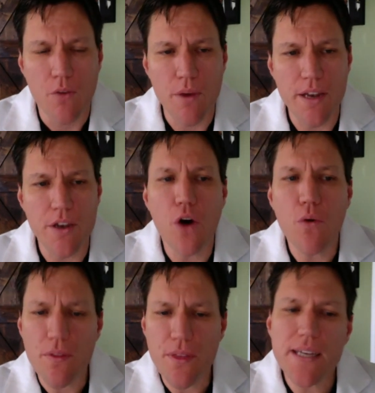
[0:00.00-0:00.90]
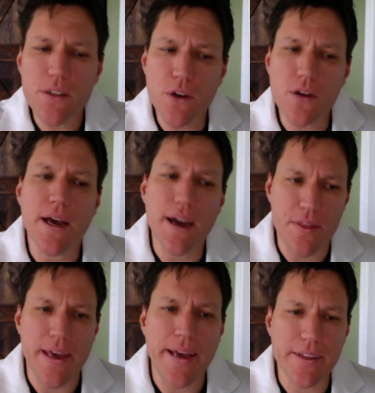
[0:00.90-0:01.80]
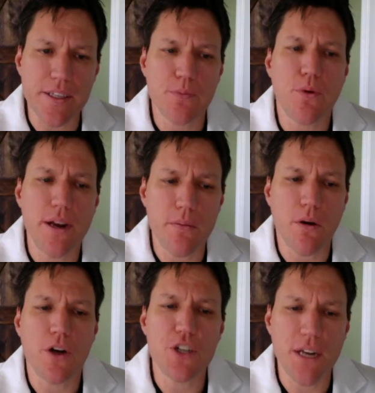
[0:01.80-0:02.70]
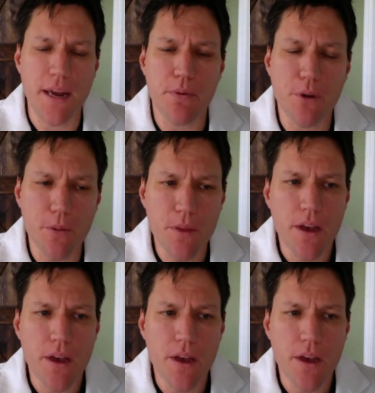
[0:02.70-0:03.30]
We know what things look like, I think, at this point in March and April.